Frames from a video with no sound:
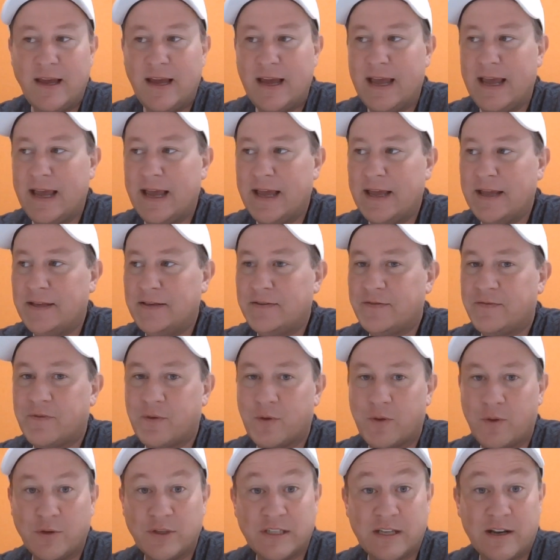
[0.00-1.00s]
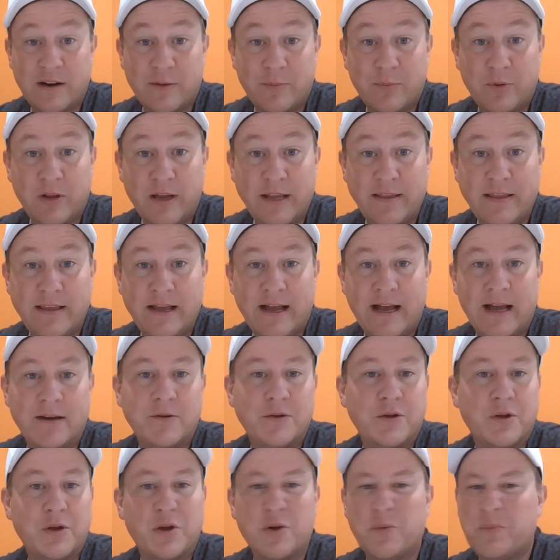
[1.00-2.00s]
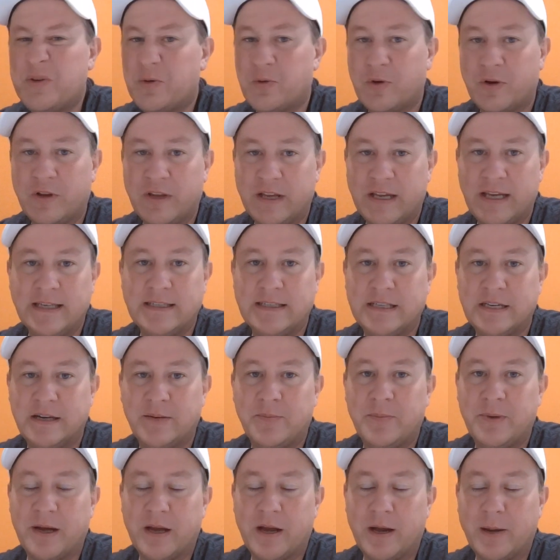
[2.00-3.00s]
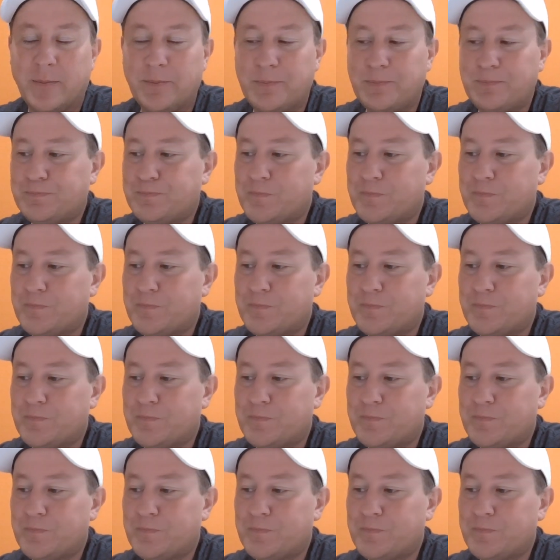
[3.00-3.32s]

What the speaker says: and for those that have played that, it'll be really easy to pick up.